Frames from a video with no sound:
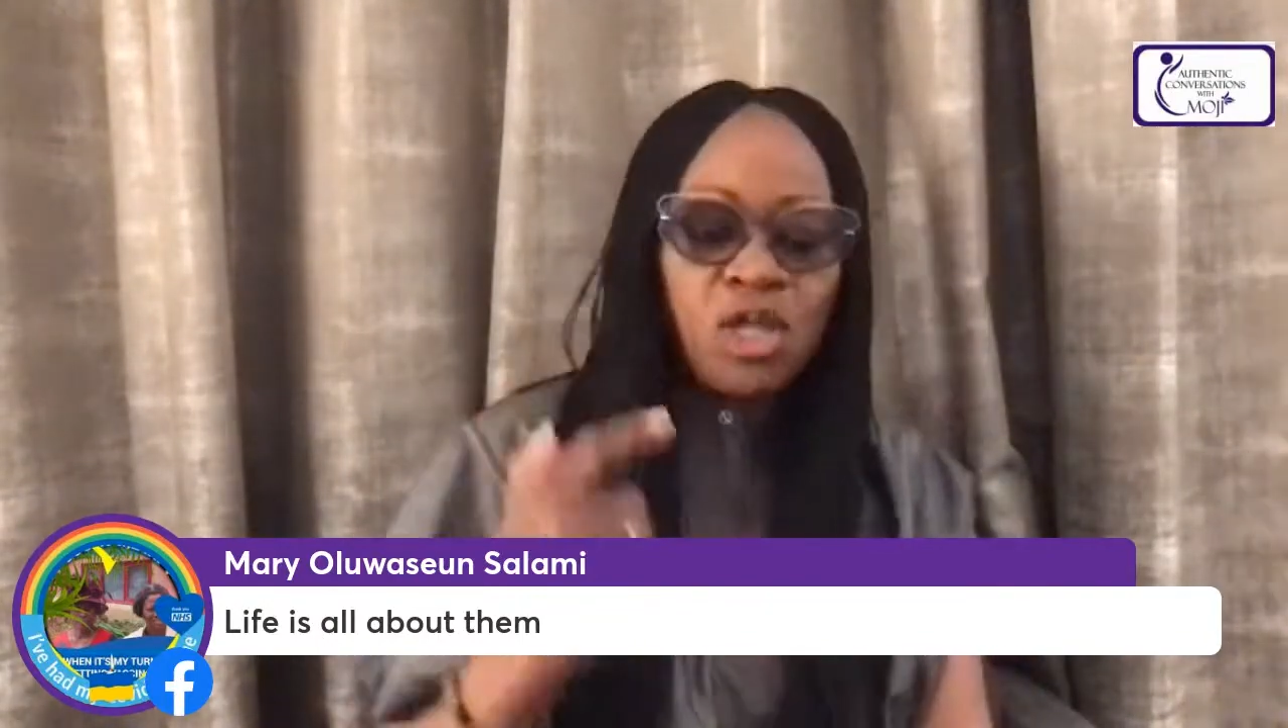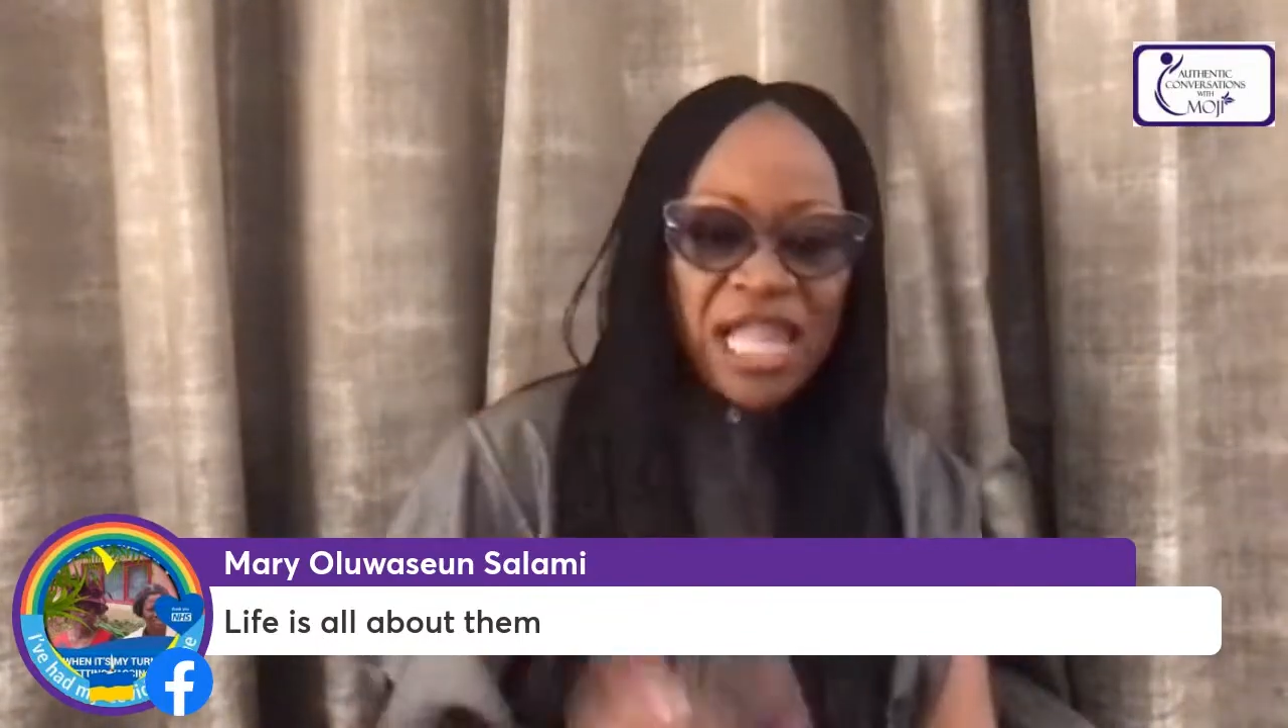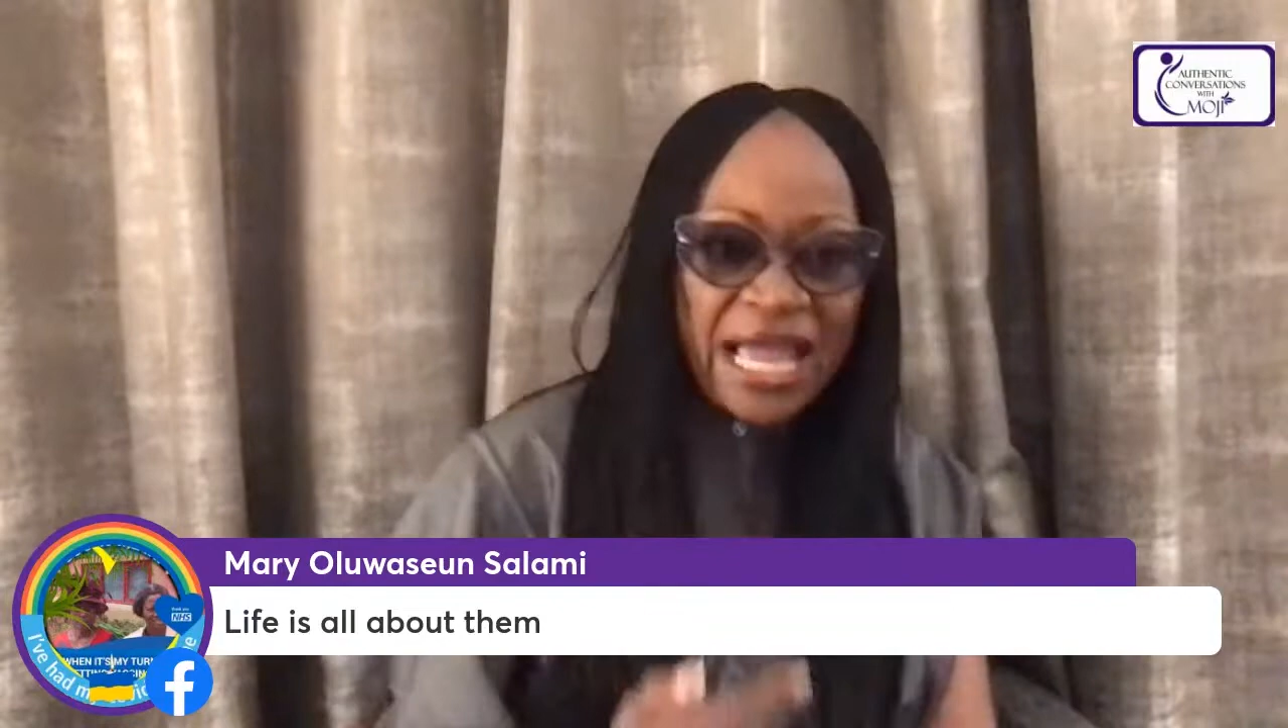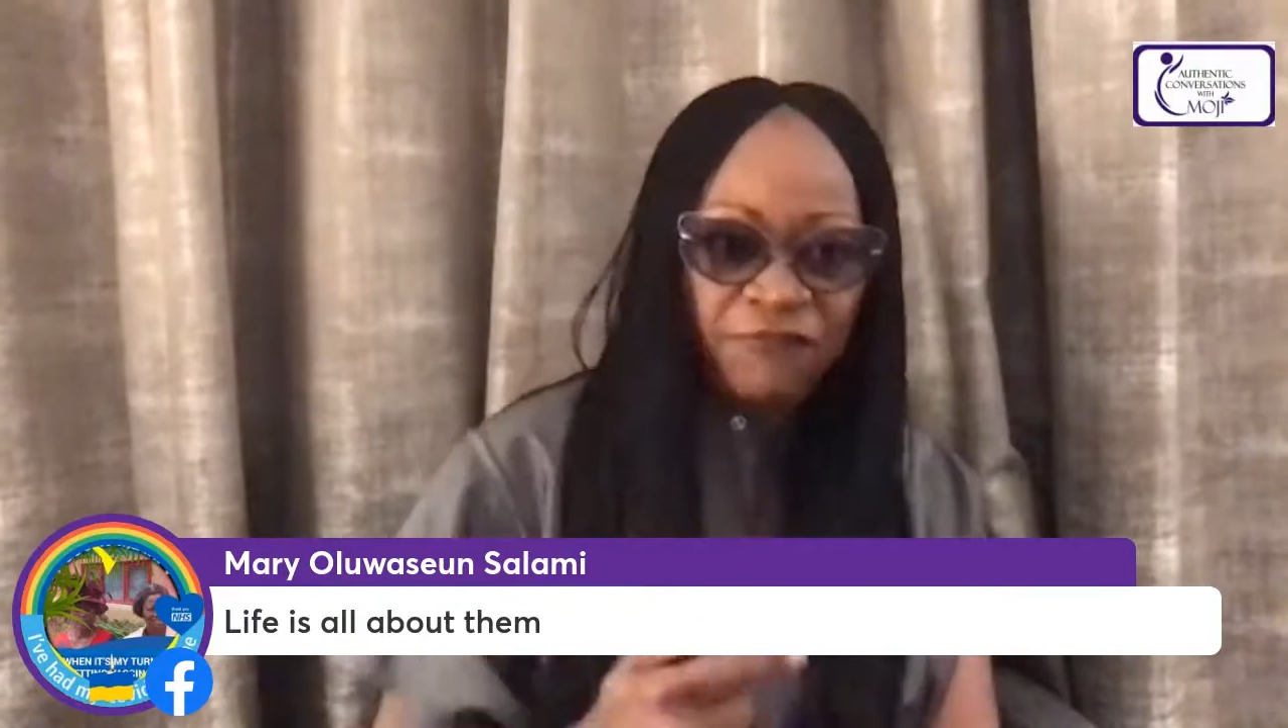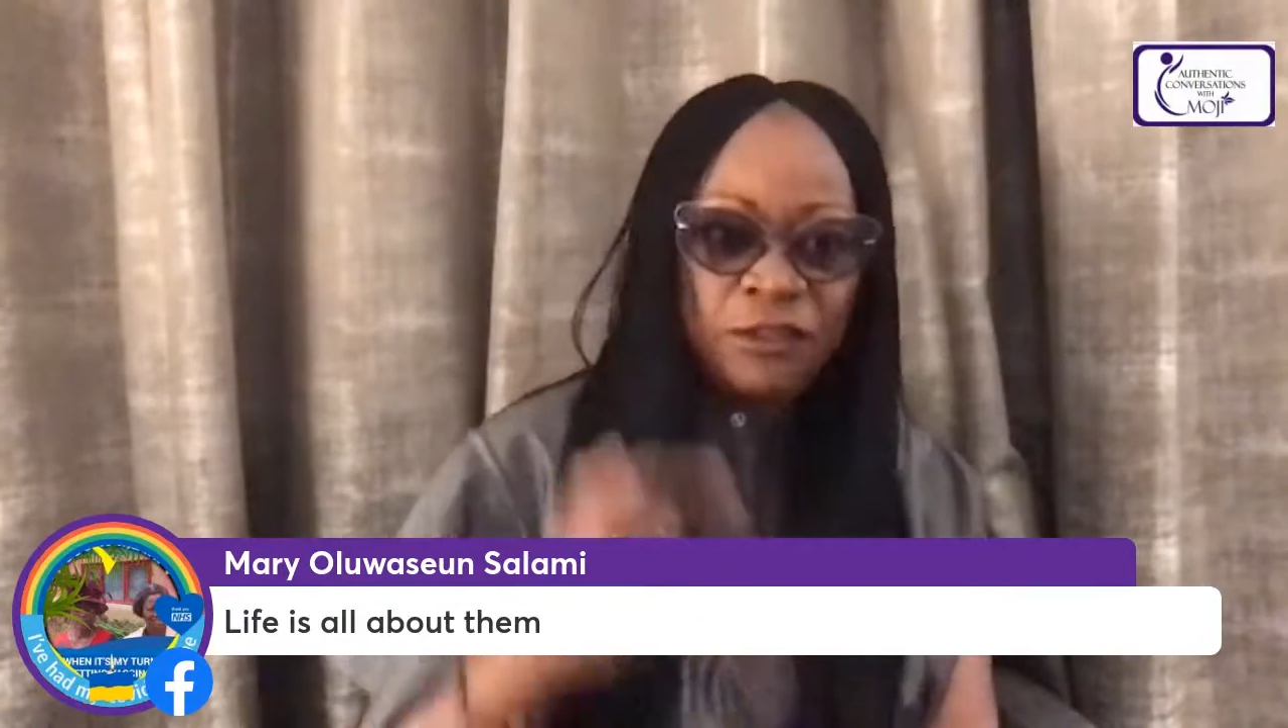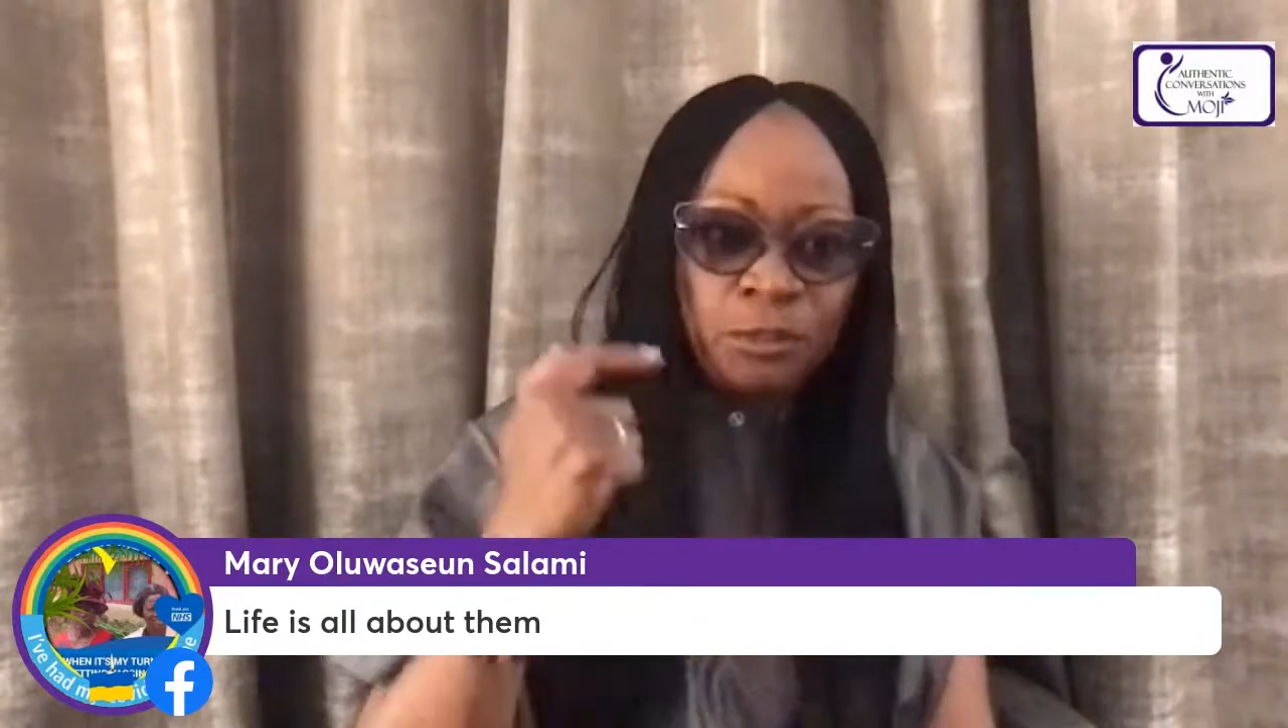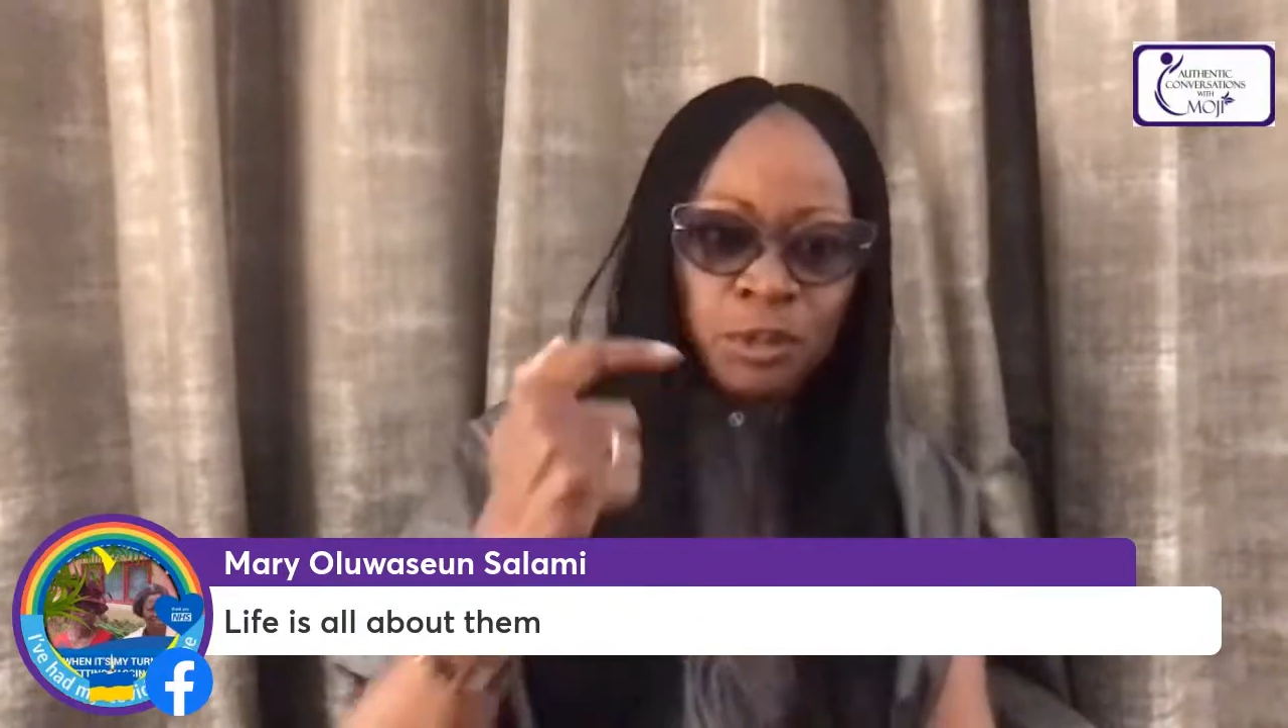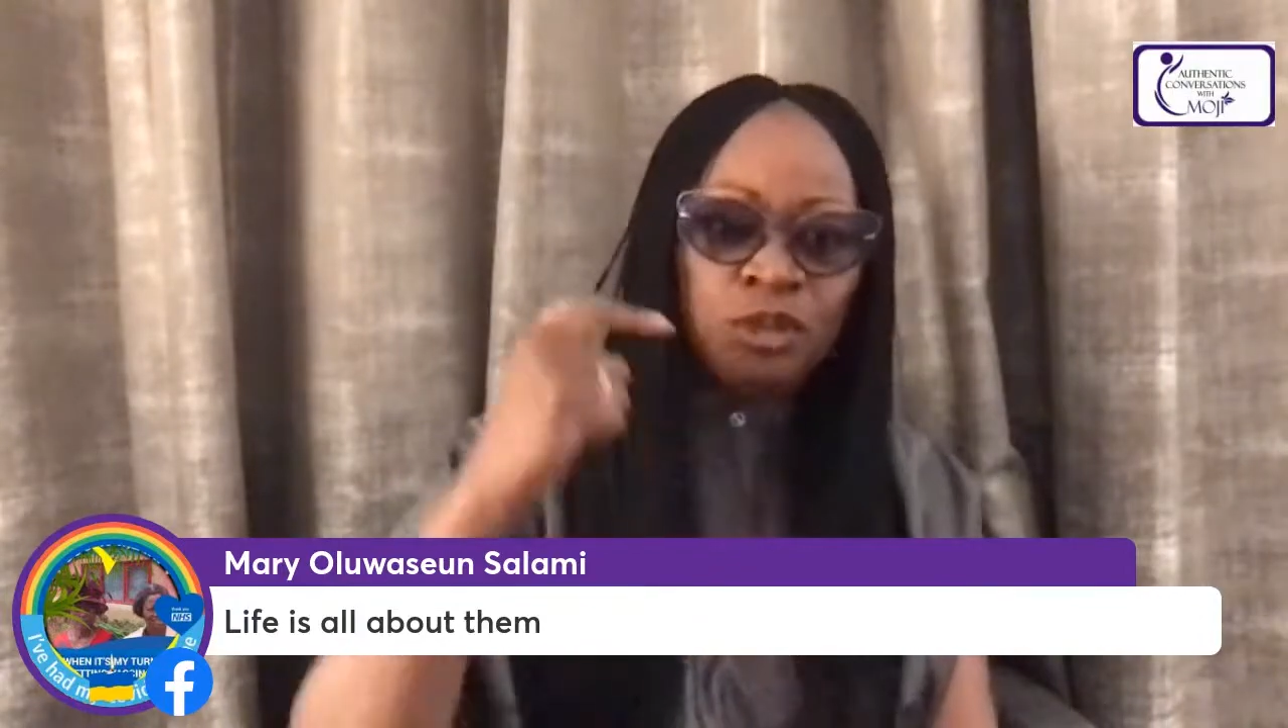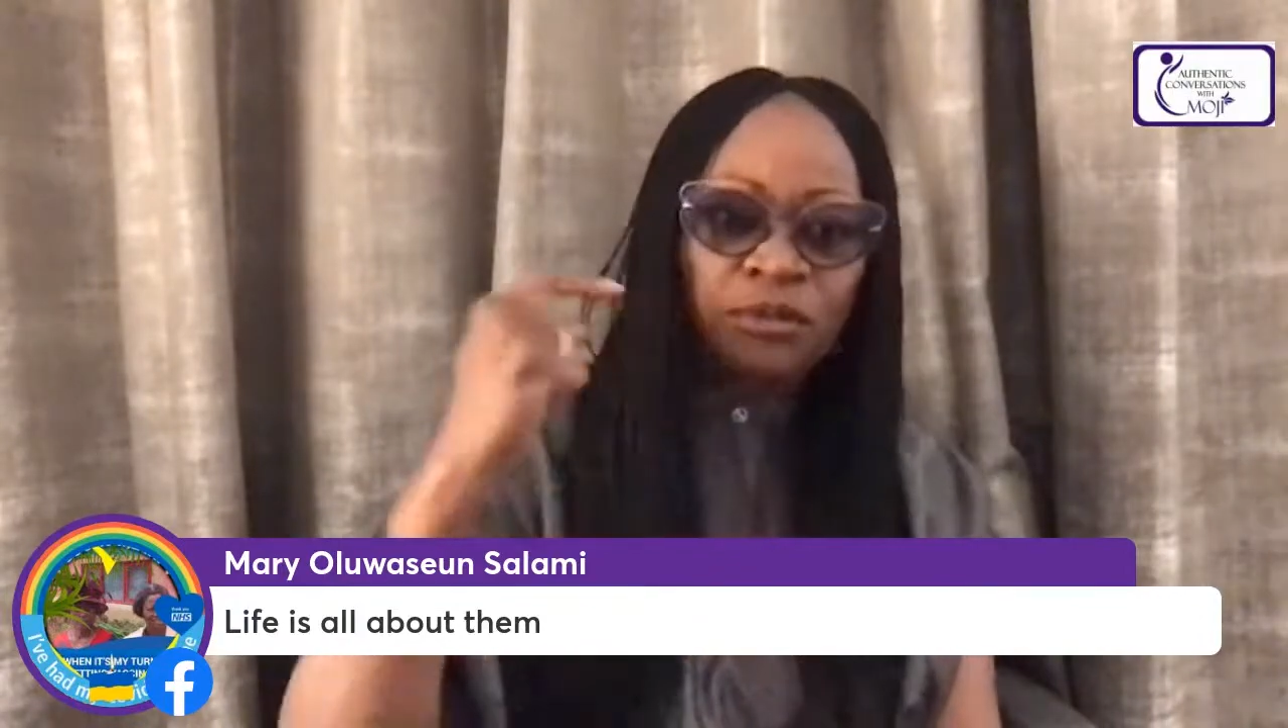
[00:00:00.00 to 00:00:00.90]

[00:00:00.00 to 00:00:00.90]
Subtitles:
life is supposed